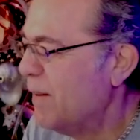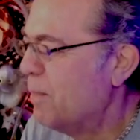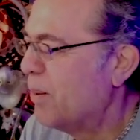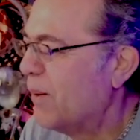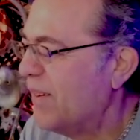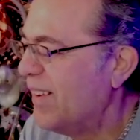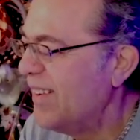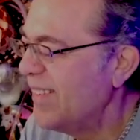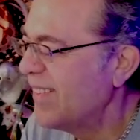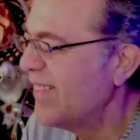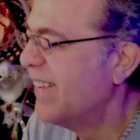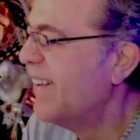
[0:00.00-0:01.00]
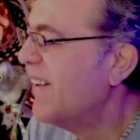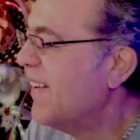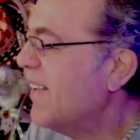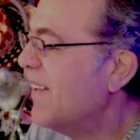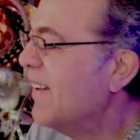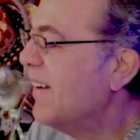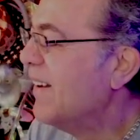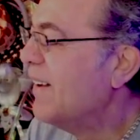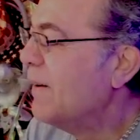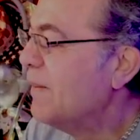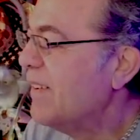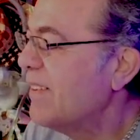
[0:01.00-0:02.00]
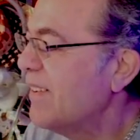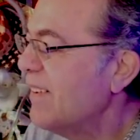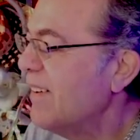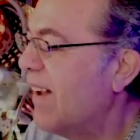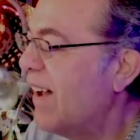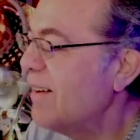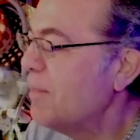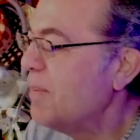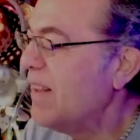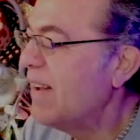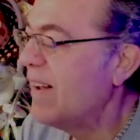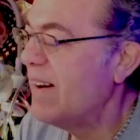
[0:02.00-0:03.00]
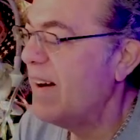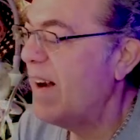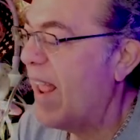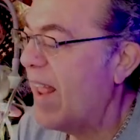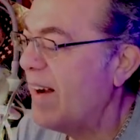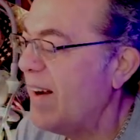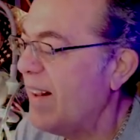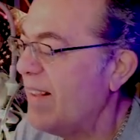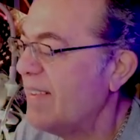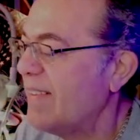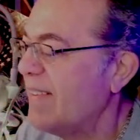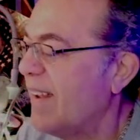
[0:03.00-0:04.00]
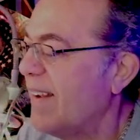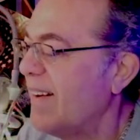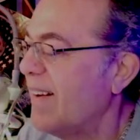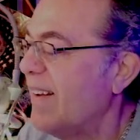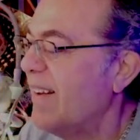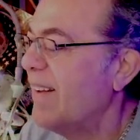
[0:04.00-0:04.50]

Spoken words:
Employees? We should not be a nanny state